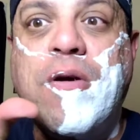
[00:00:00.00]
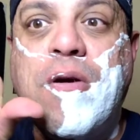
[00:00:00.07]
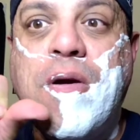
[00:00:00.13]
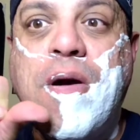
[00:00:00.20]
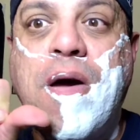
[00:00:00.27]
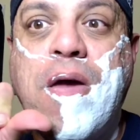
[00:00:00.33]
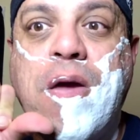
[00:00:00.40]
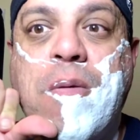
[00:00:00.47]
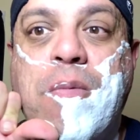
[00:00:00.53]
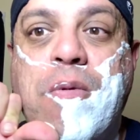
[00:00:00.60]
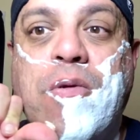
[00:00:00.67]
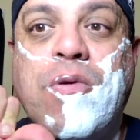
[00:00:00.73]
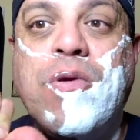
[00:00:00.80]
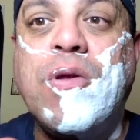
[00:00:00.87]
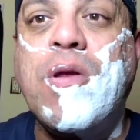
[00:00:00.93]
here. I am
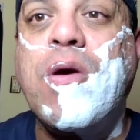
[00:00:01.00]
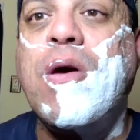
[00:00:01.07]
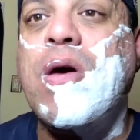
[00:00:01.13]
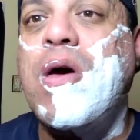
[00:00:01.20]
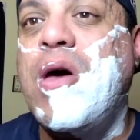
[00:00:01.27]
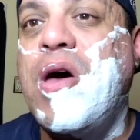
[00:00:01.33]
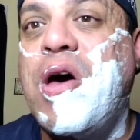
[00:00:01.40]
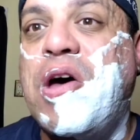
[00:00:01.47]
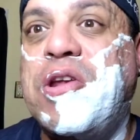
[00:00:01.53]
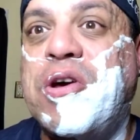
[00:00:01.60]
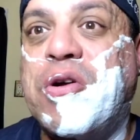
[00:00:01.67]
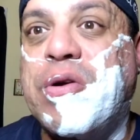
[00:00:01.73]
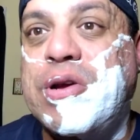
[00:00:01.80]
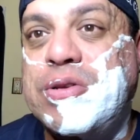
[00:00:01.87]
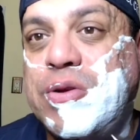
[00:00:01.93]
using an
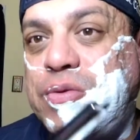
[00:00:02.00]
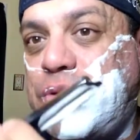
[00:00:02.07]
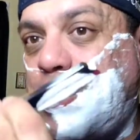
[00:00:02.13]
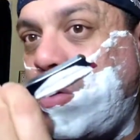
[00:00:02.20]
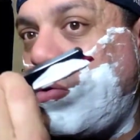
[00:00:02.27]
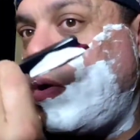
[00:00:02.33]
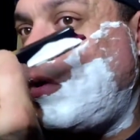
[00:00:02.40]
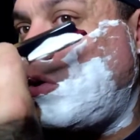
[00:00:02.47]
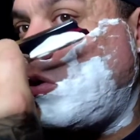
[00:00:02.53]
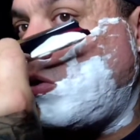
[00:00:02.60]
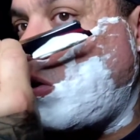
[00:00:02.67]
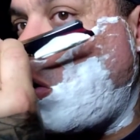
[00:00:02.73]
aggressive straight razor,